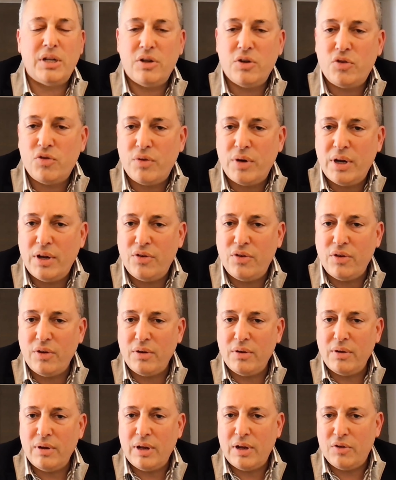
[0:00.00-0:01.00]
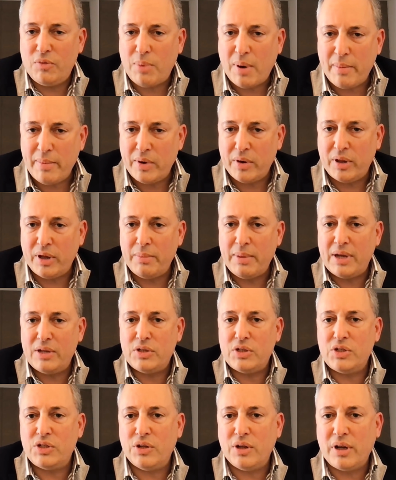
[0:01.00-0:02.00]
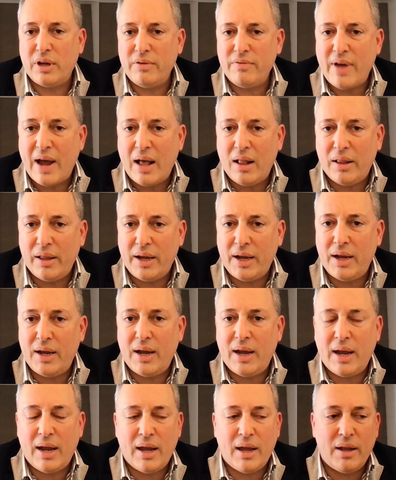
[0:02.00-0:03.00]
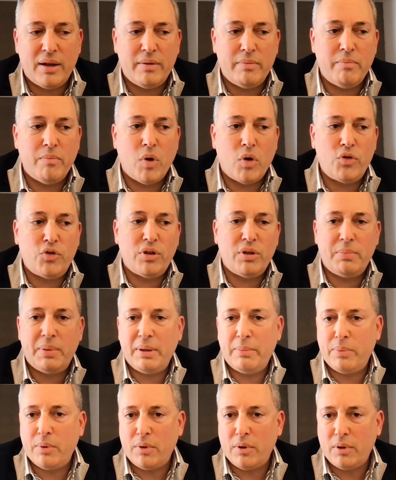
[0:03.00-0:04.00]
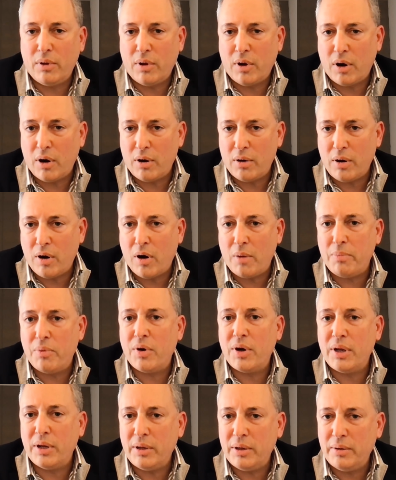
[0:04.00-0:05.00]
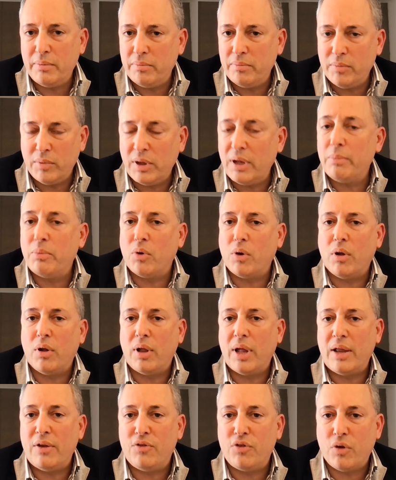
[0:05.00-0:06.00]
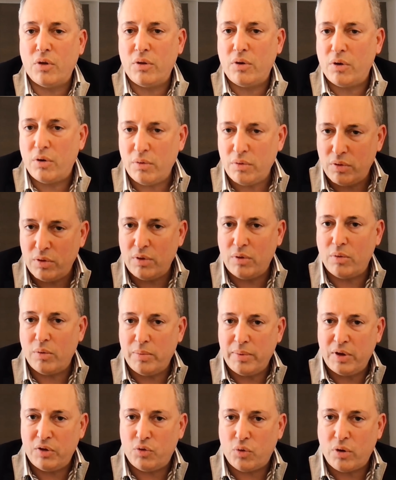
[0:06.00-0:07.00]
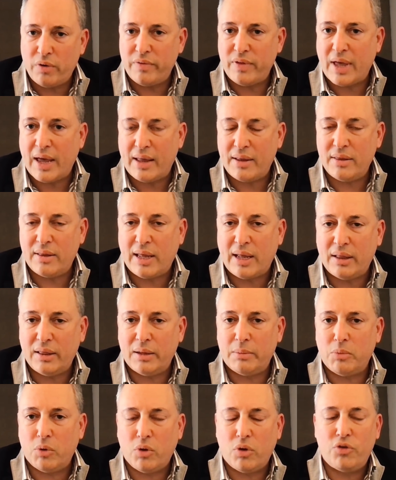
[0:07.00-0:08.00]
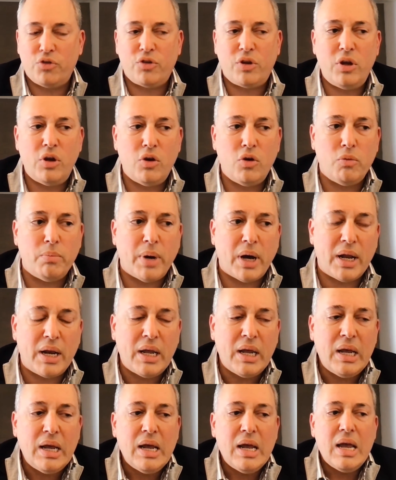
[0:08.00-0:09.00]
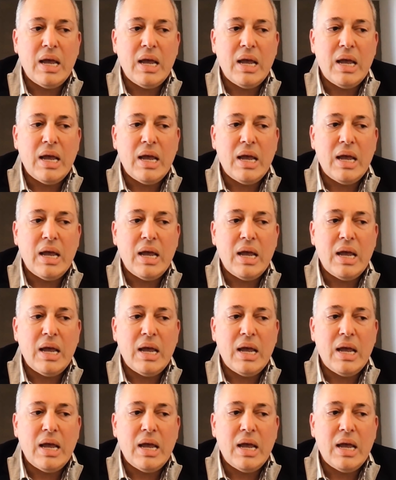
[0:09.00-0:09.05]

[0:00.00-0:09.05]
industry is in, is primarily based in Silicon Valley, and most of the people are are pretty liberal, and so there there would be sort of that that liberal skew. But